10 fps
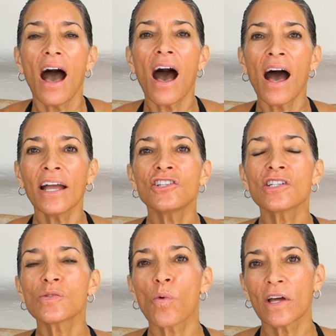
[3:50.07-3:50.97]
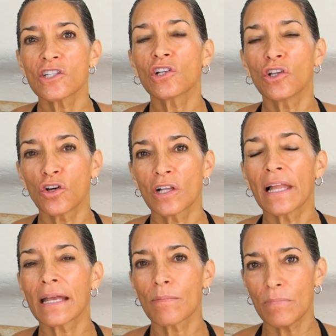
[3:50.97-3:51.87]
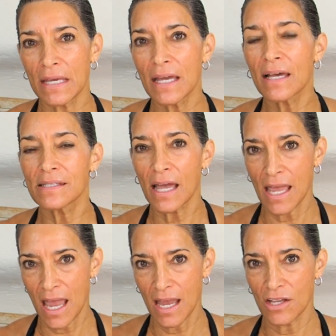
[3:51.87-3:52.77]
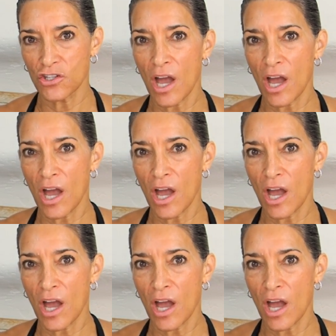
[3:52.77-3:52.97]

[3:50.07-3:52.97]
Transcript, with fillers: I just want to look like me as I age.